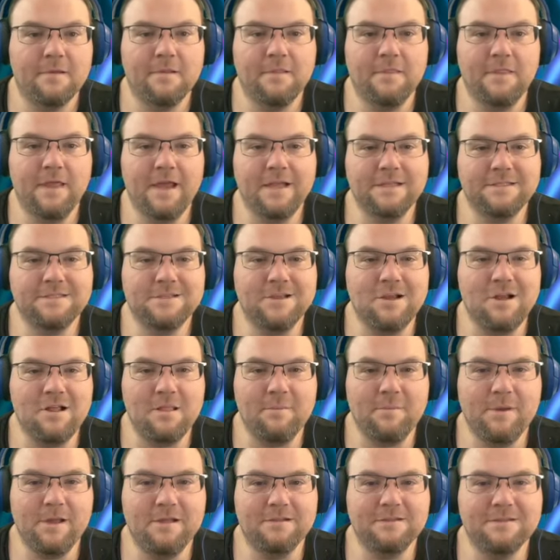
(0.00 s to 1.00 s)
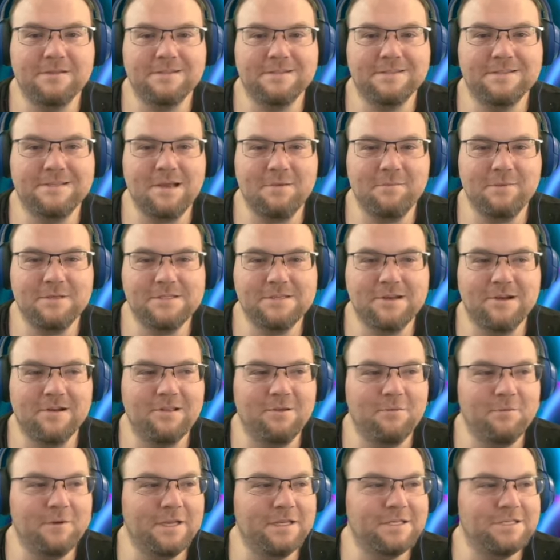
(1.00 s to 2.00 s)
That's all about Zombie
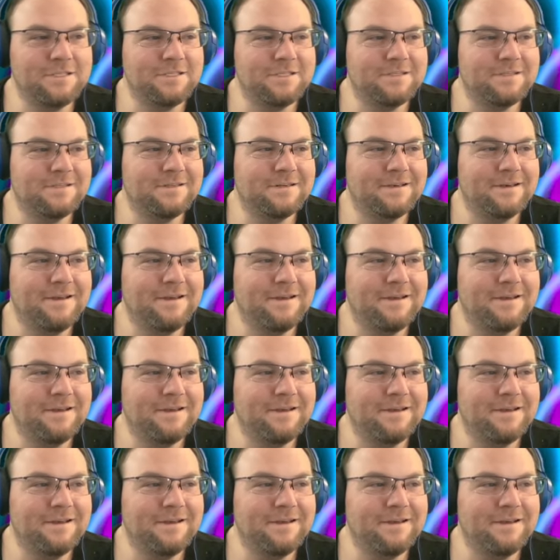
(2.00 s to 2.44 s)
Scarlet Witch.